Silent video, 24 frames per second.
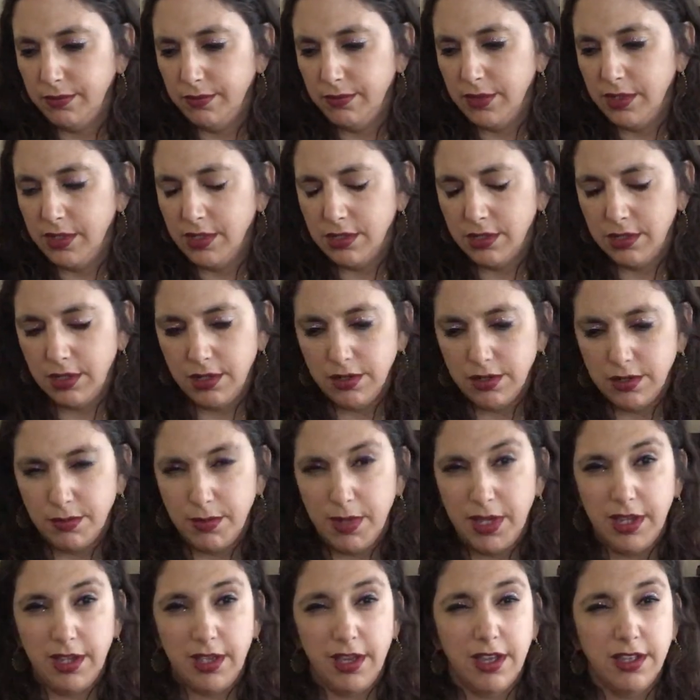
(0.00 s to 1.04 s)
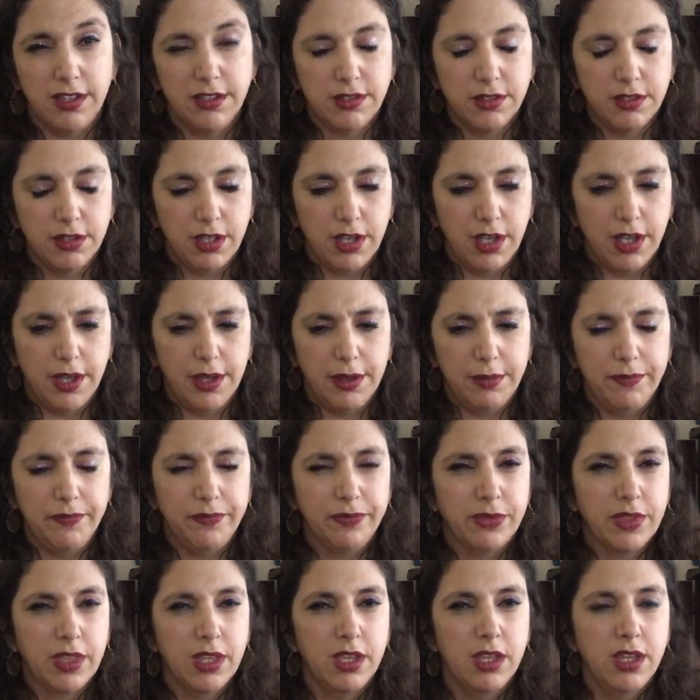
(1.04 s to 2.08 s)
Excuse me, guys.
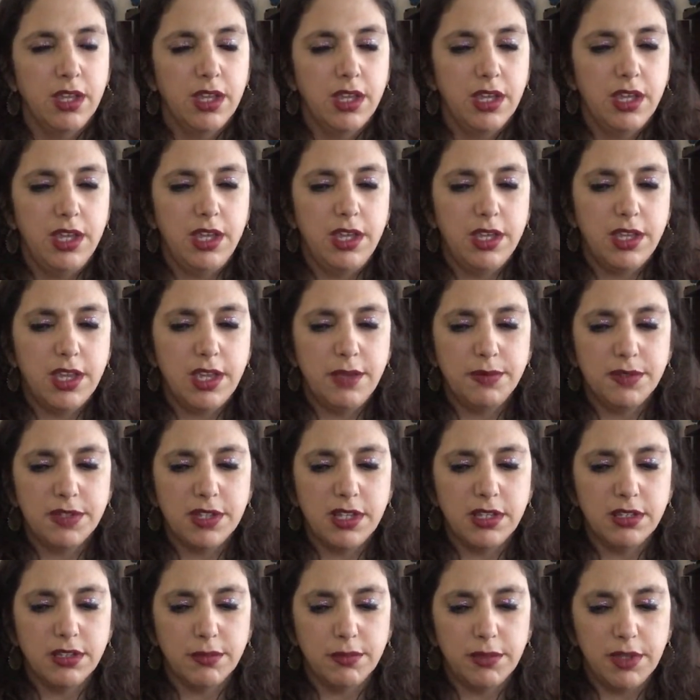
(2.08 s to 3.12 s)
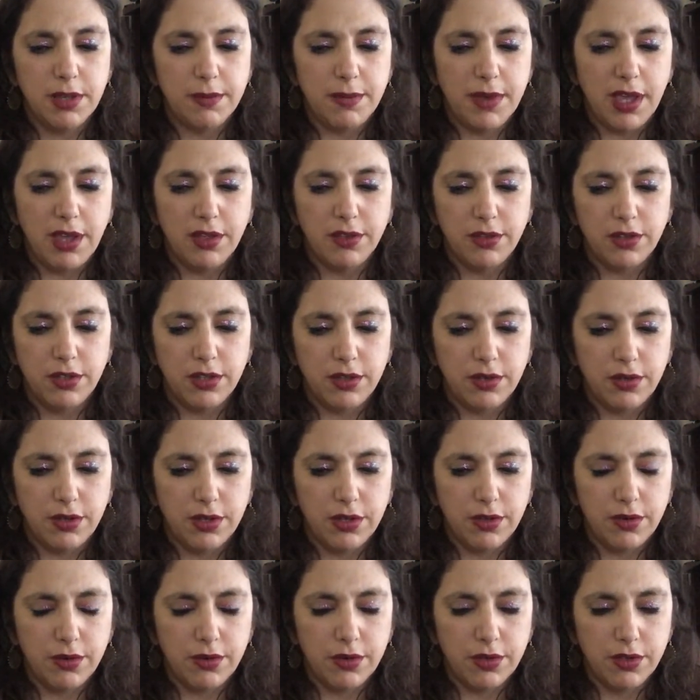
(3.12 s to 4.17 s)
He keeps saying something about
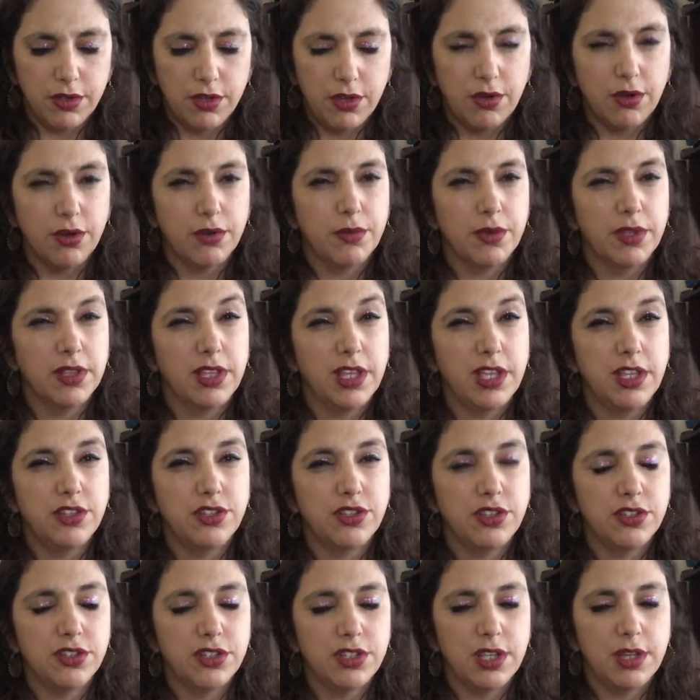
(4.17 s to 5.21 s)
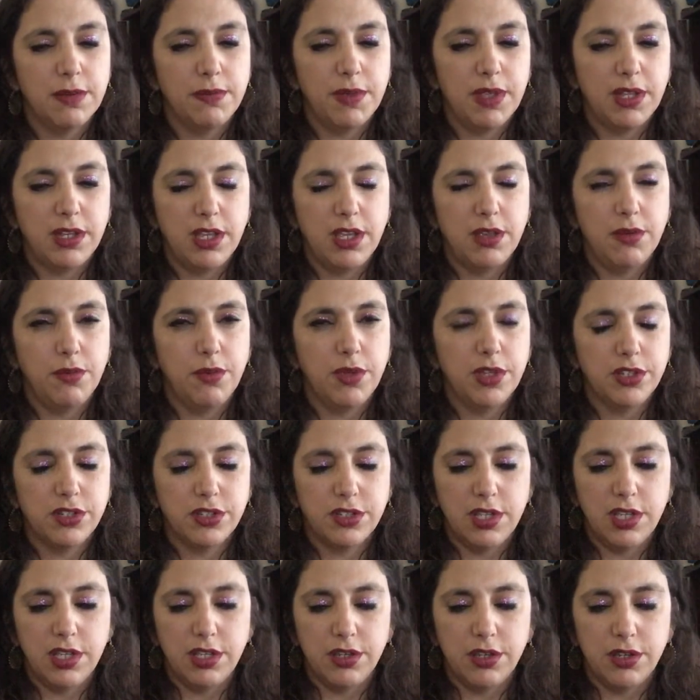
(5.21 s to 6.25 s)
your relationship, and he
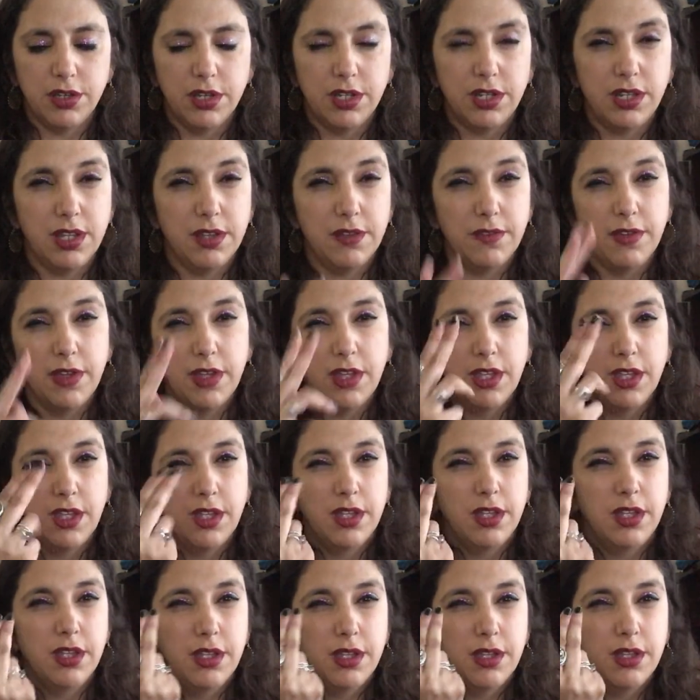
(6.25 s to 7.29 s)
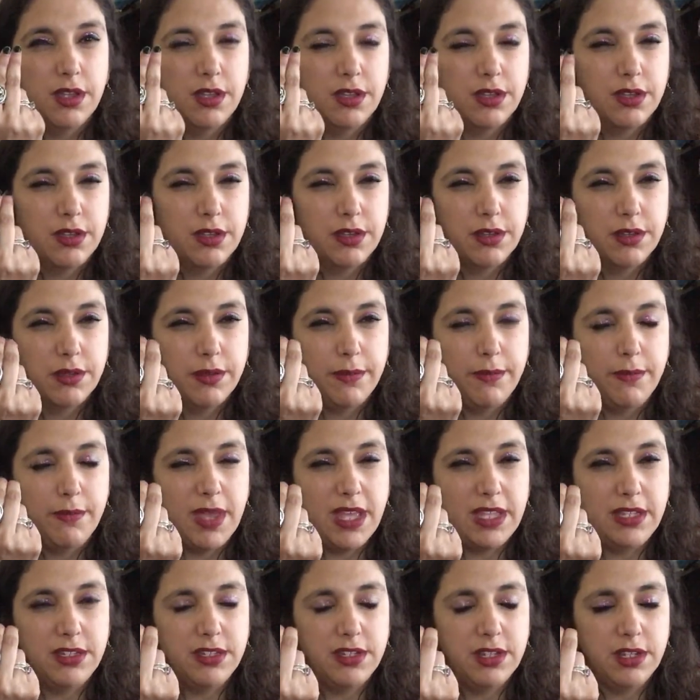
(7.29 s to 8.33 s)
wished he could have
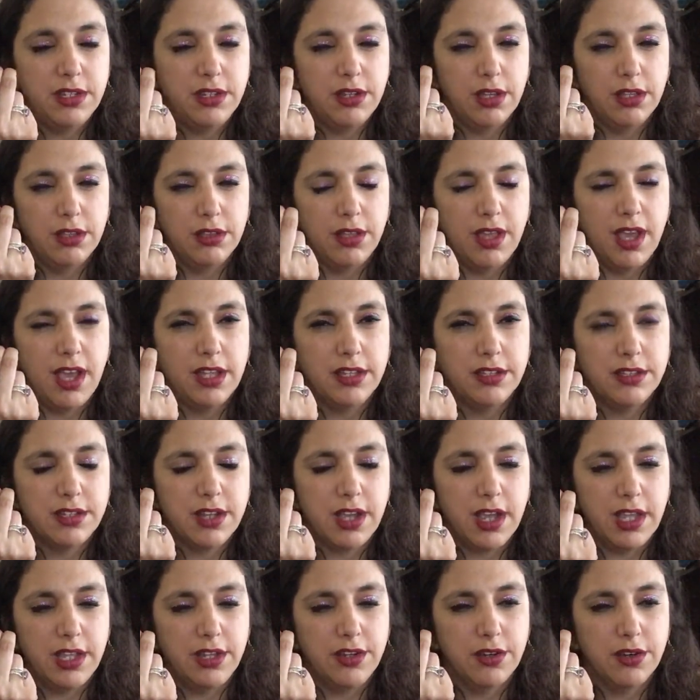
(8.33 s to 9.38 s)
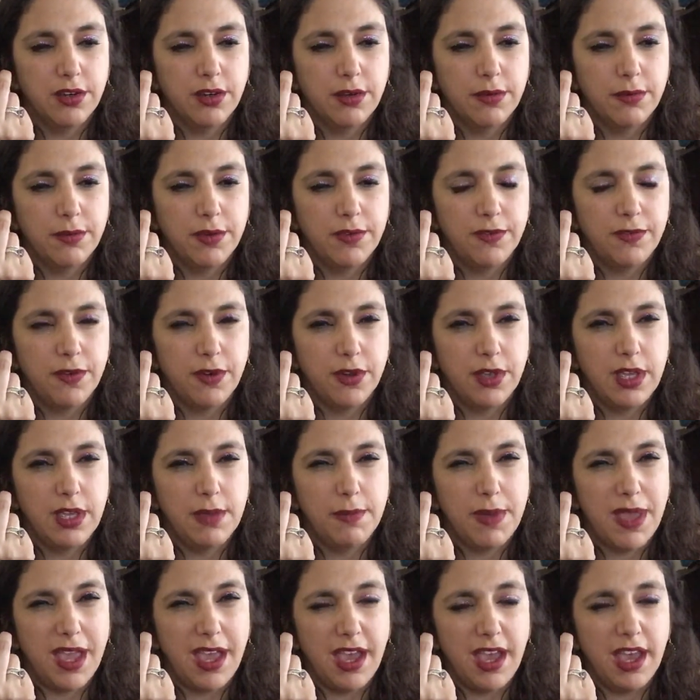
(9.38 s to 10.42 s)
mended a lot tighter before
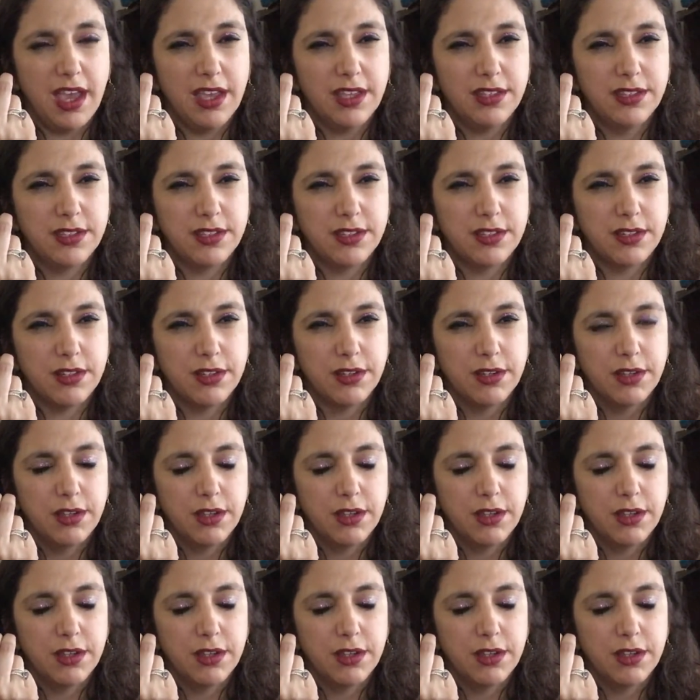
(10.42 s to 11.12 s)
he passed.